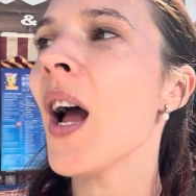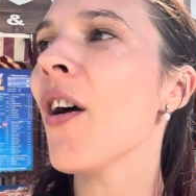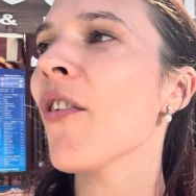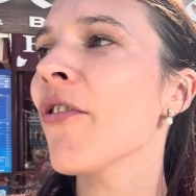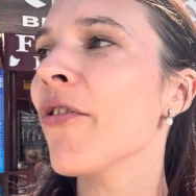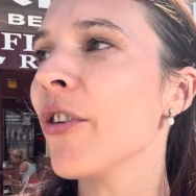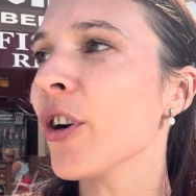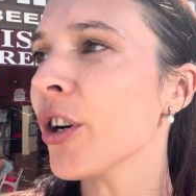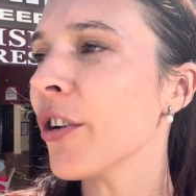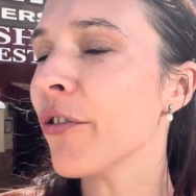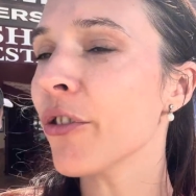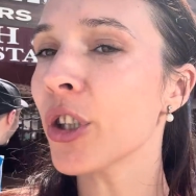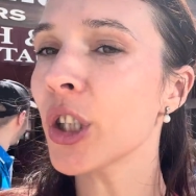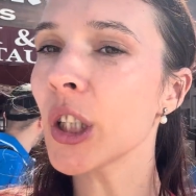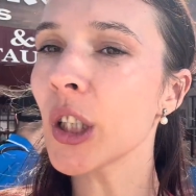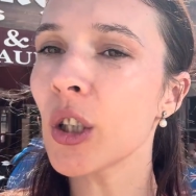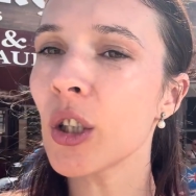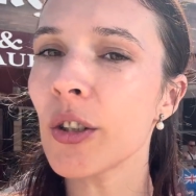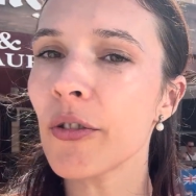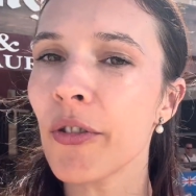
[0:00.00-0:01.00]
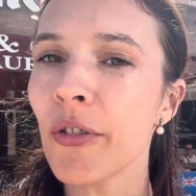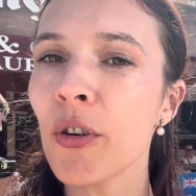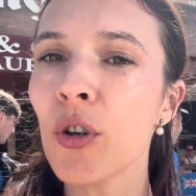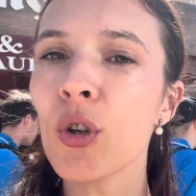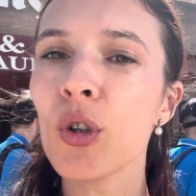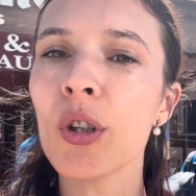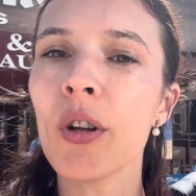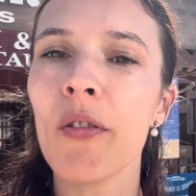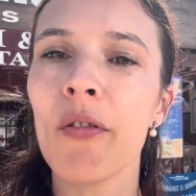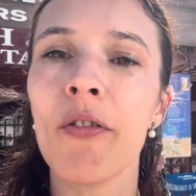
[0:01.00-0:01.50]
Very good
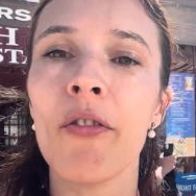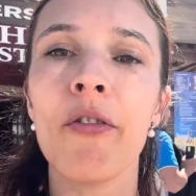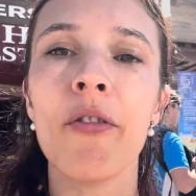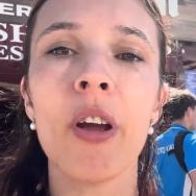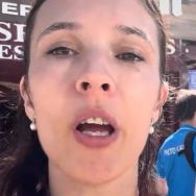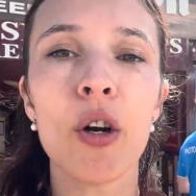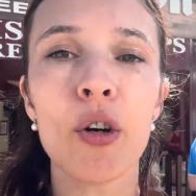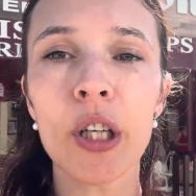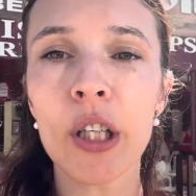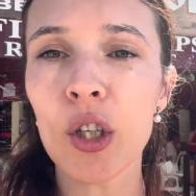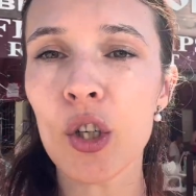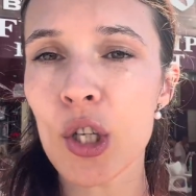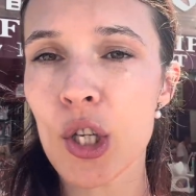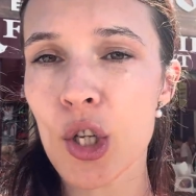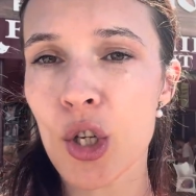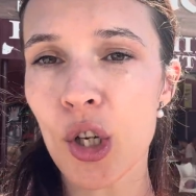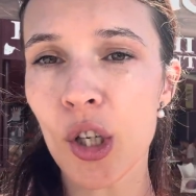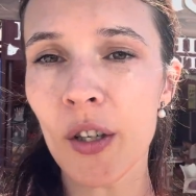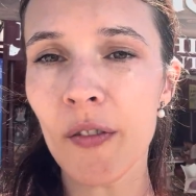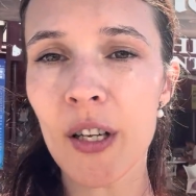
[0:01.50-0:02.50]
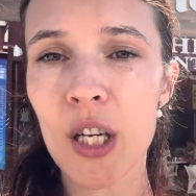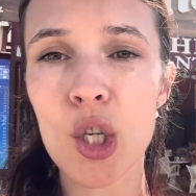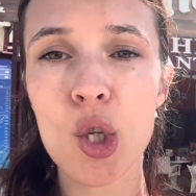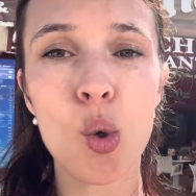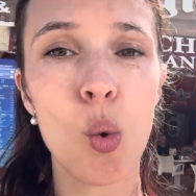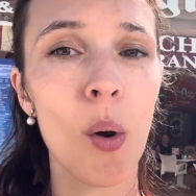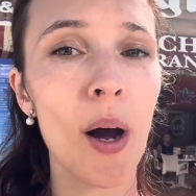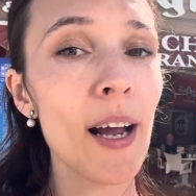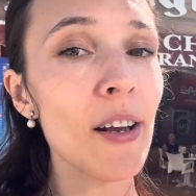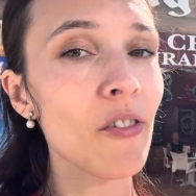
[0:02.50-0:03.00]
food, very good service,
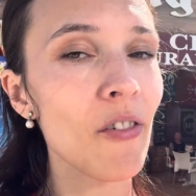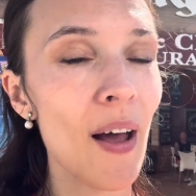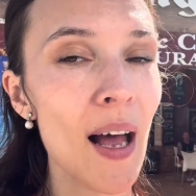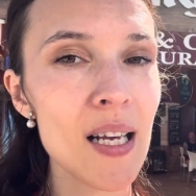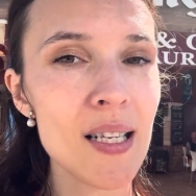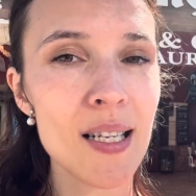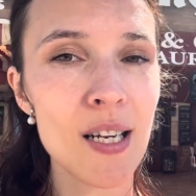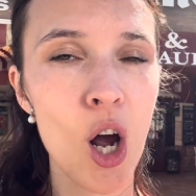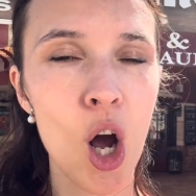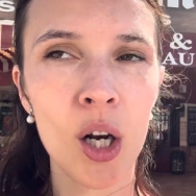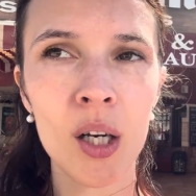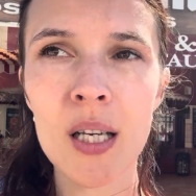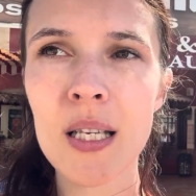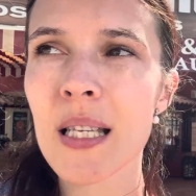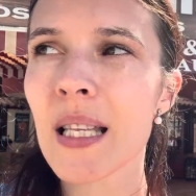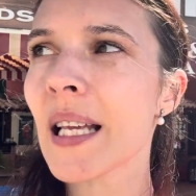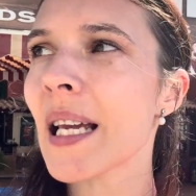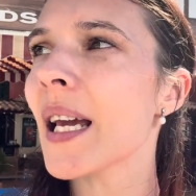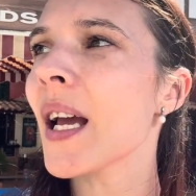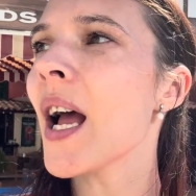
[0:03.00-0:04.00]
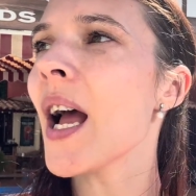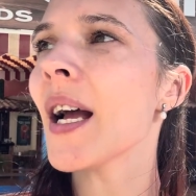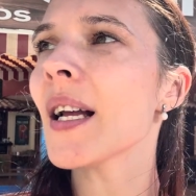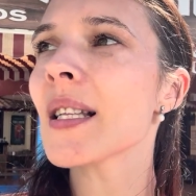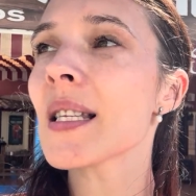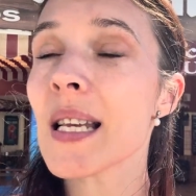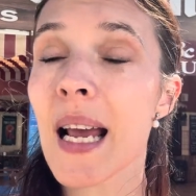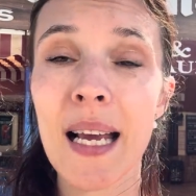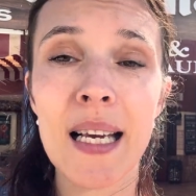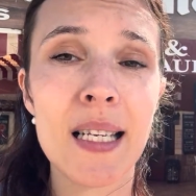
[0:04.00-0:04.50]
quite fast, honestly,
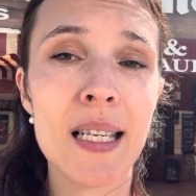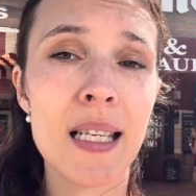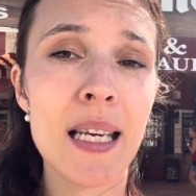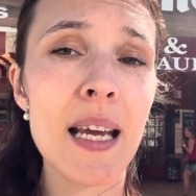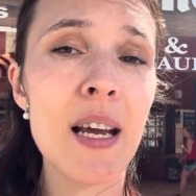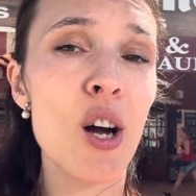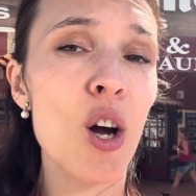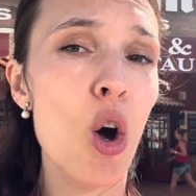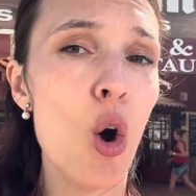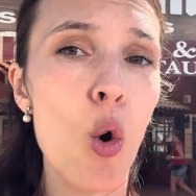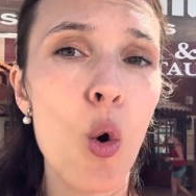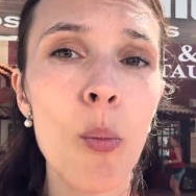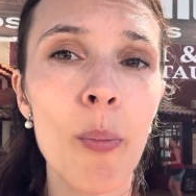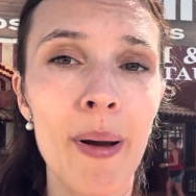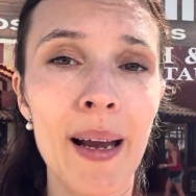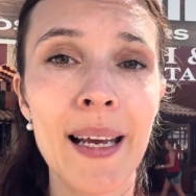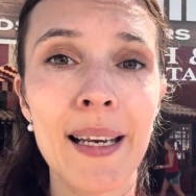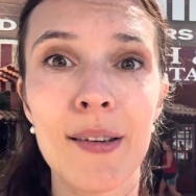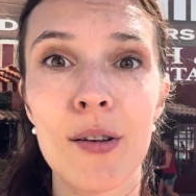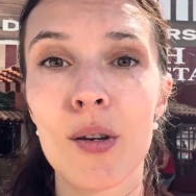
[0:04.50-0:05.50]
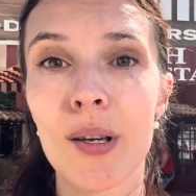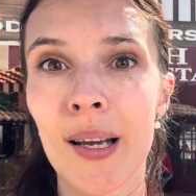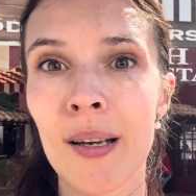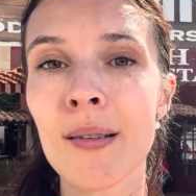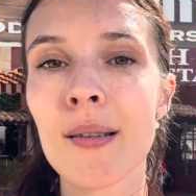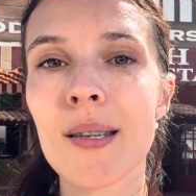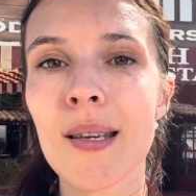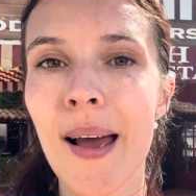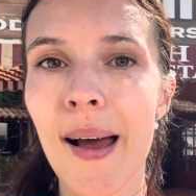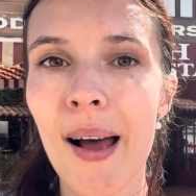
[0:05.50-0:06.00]
tasty, homemade. You can
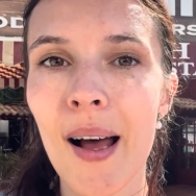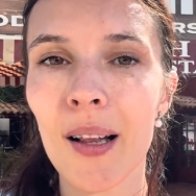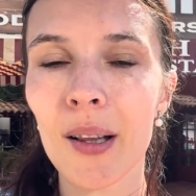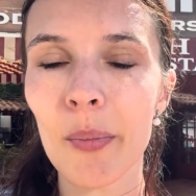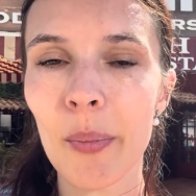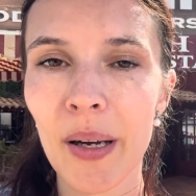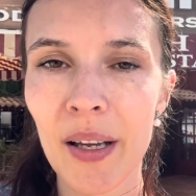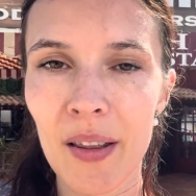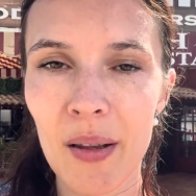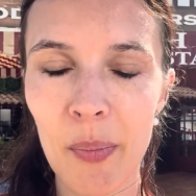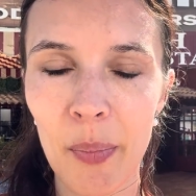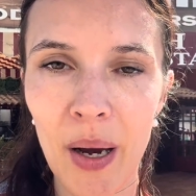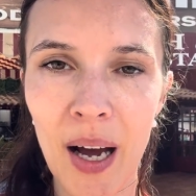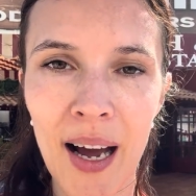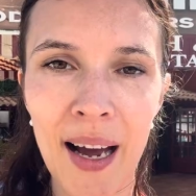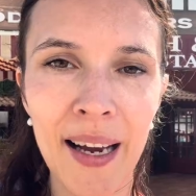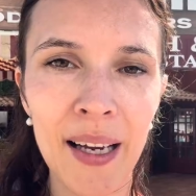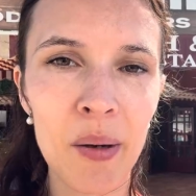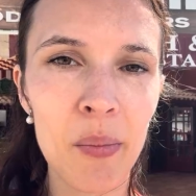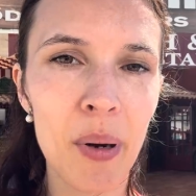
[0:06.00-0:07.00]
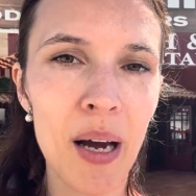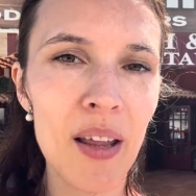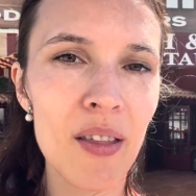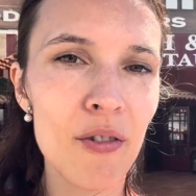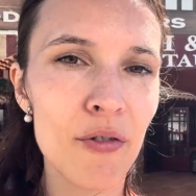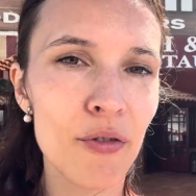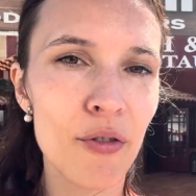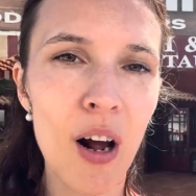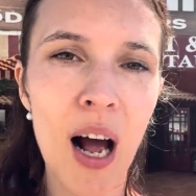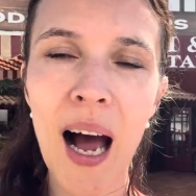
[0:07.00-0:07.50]
tell by the pine, by the
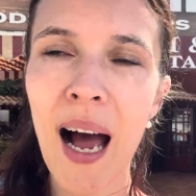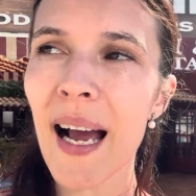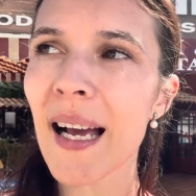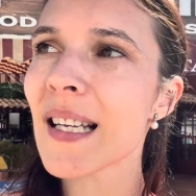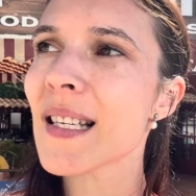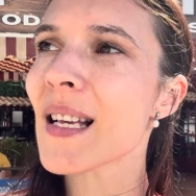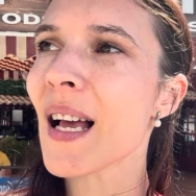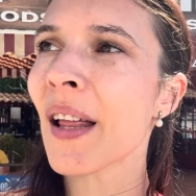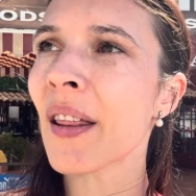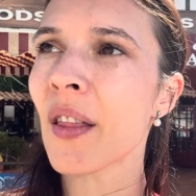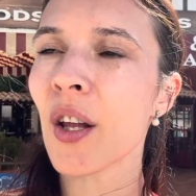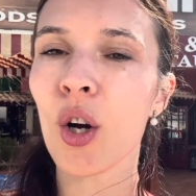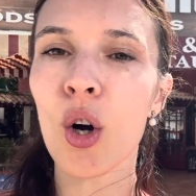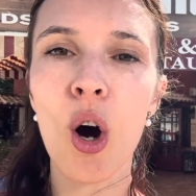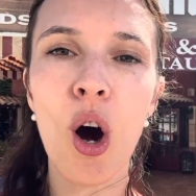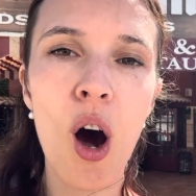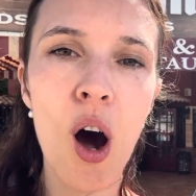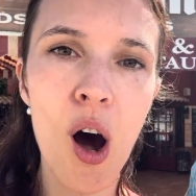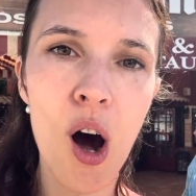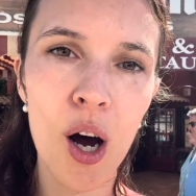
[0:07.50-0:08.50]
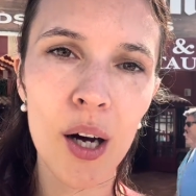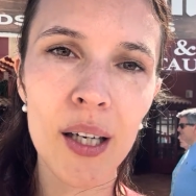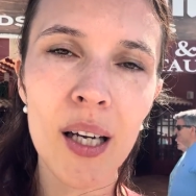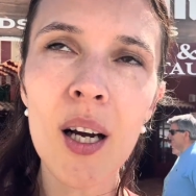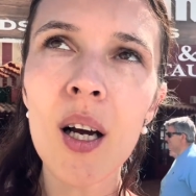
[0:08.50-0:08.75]
fries and the cod.